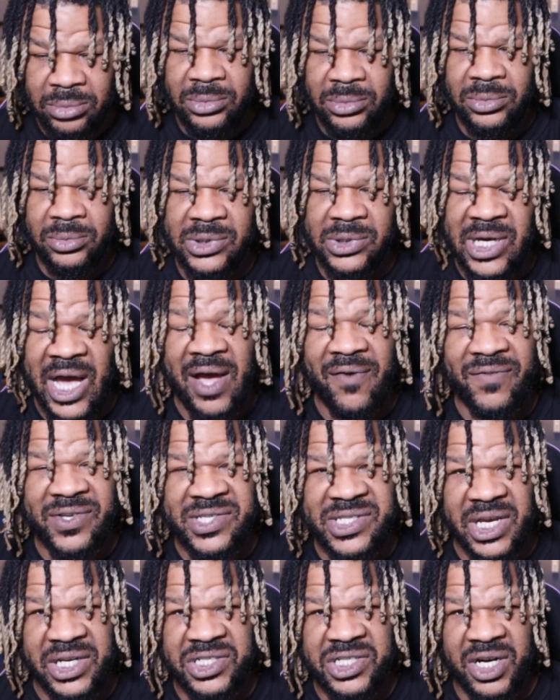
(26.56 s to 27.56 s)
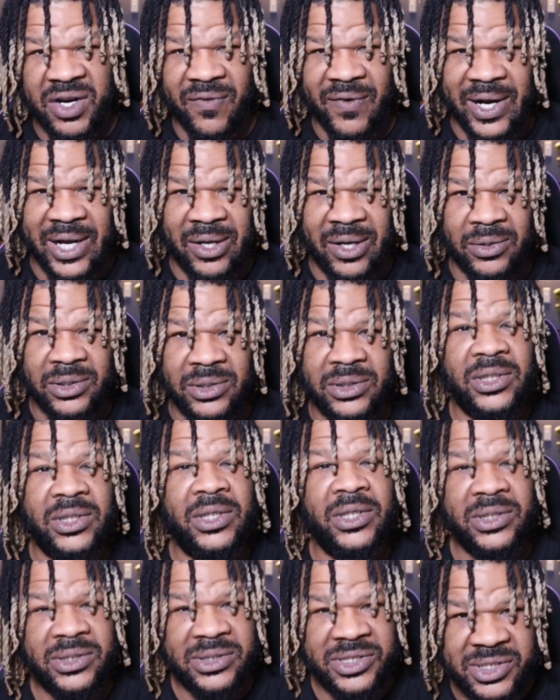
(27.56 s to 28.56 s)
conversation around
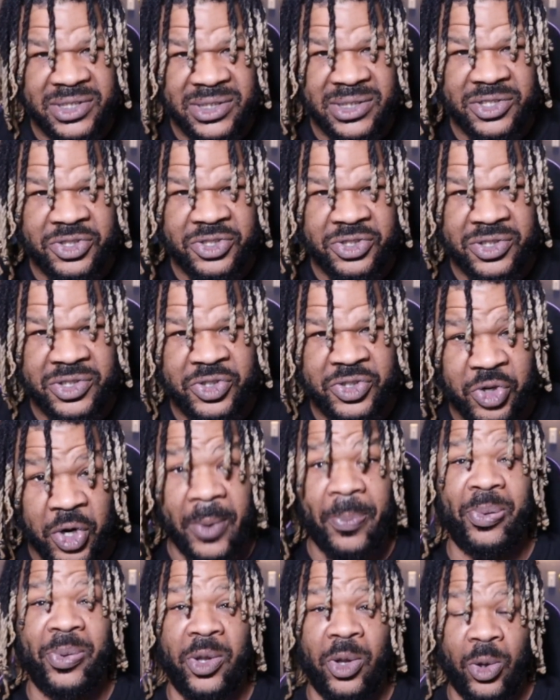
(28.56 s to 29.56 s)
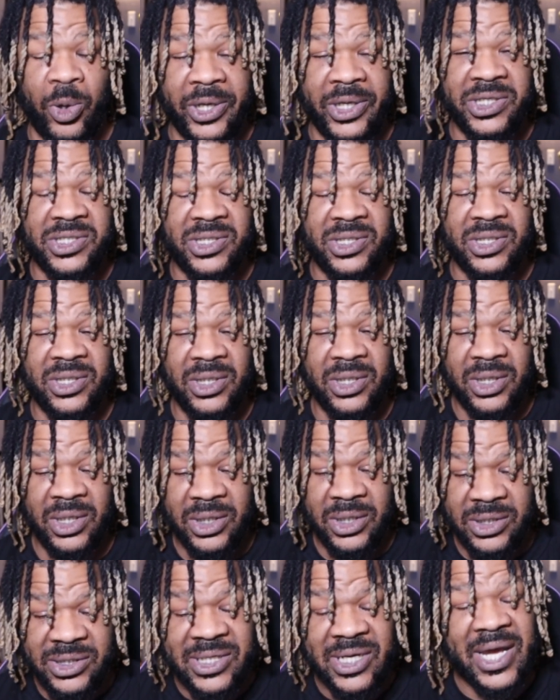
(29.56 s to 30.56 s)
triploids
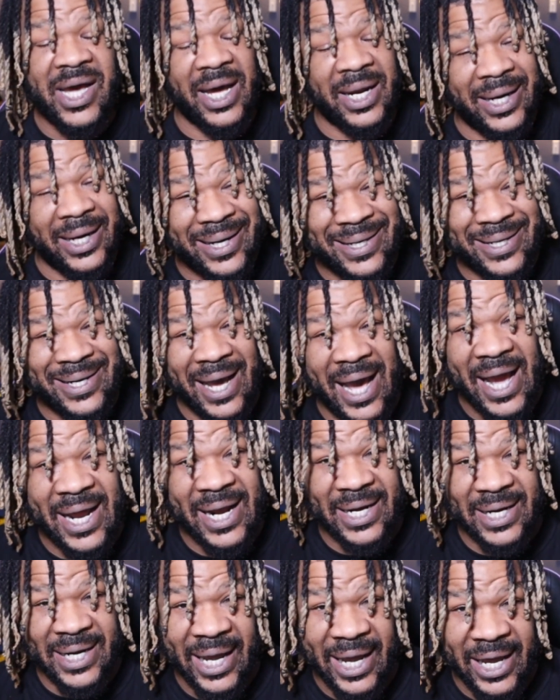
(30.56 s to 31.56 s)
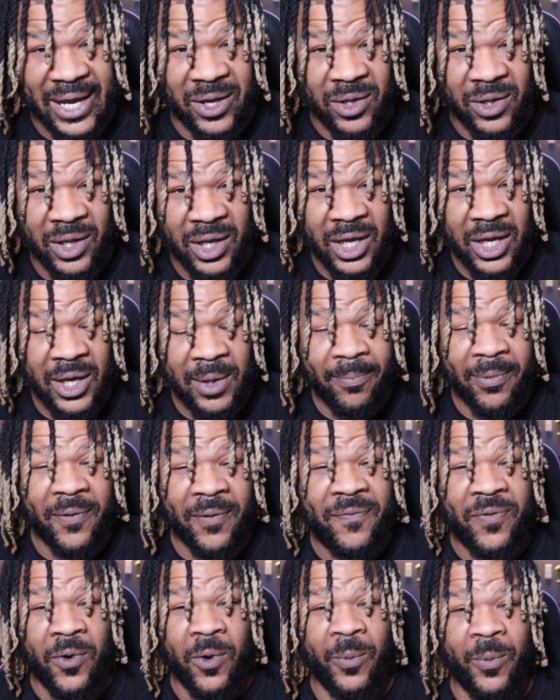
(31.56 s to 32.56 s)
to kind of die down
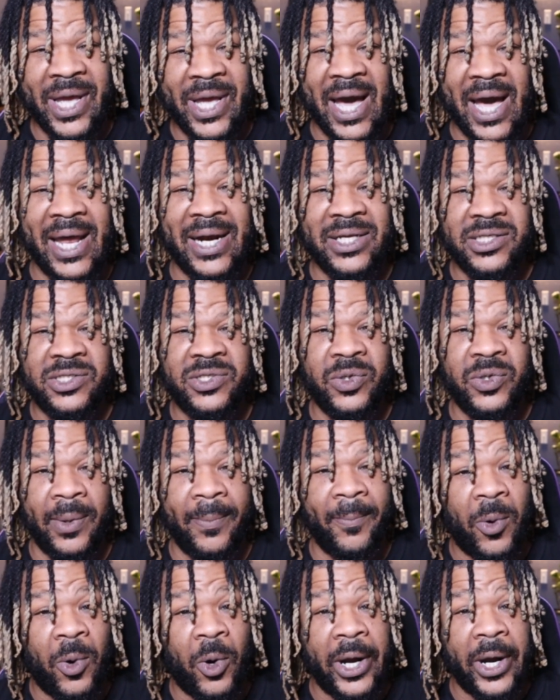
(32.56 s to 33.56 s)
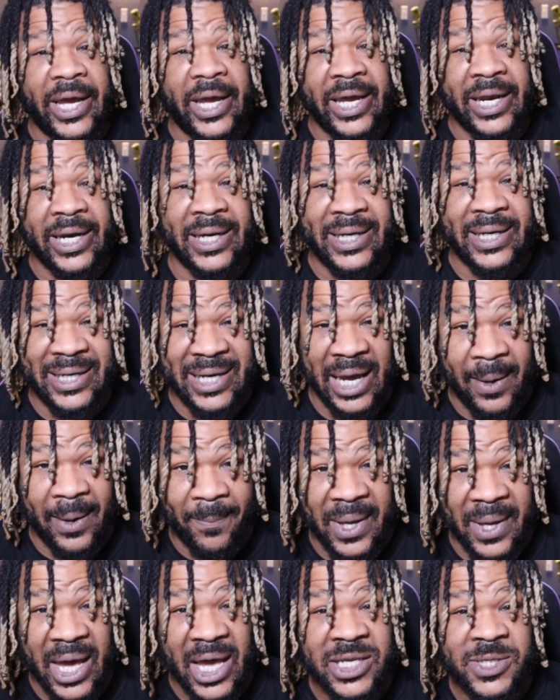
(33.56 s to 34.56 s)
before we got into a more in-depth
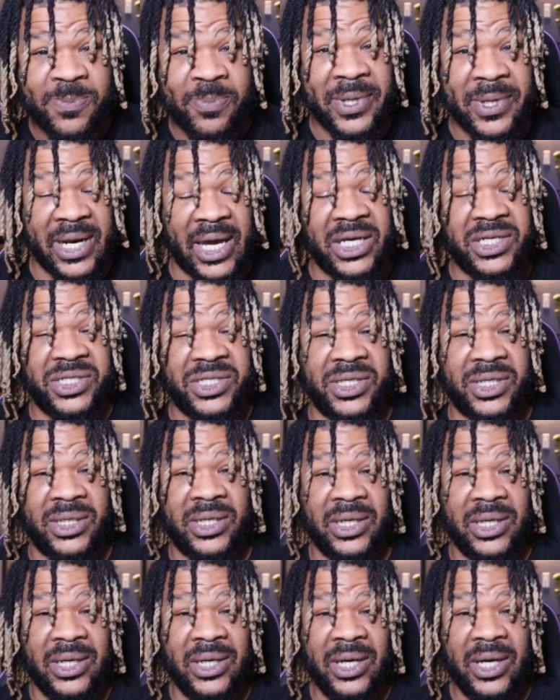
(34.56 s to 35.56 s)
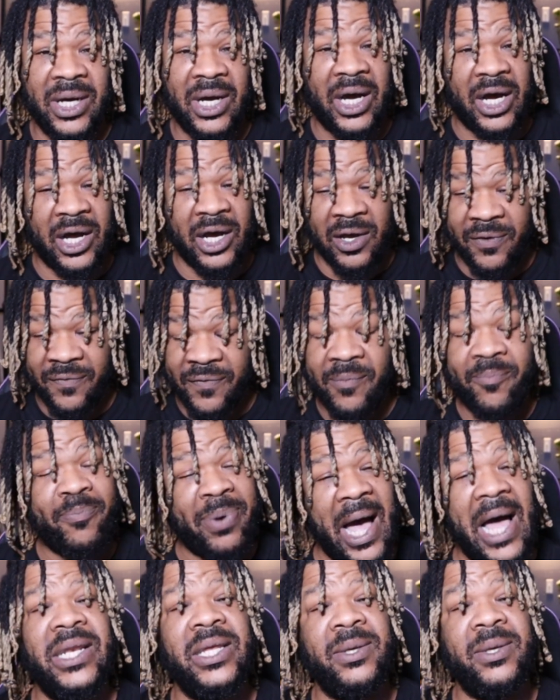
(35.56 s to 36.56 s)
explanation of
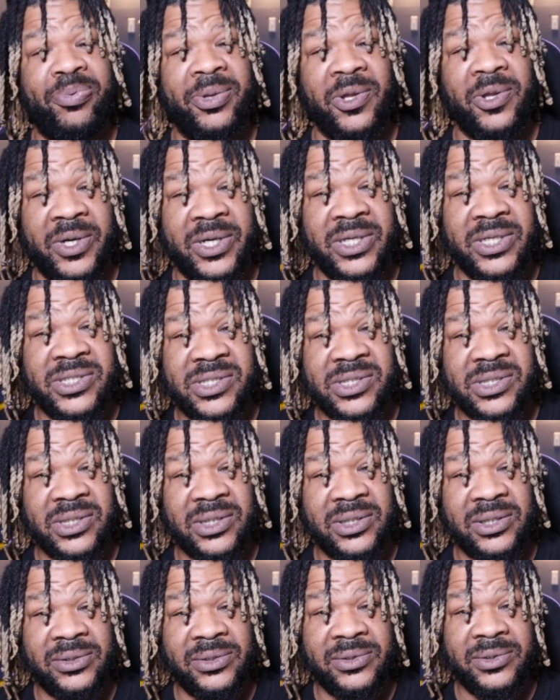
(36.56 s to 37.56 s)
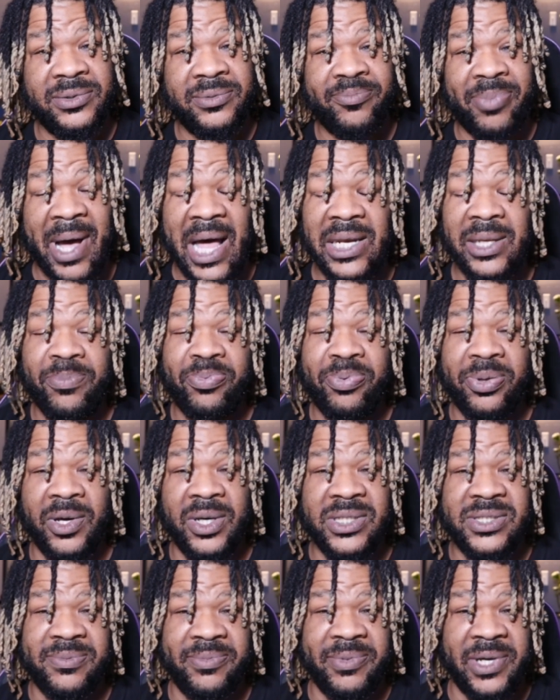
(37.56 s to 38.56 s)
polyploids. Polyploids
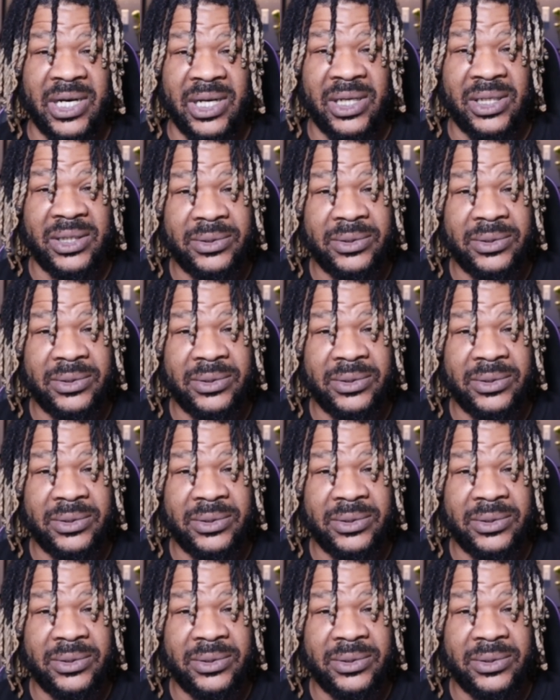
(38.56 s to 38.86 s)
meaning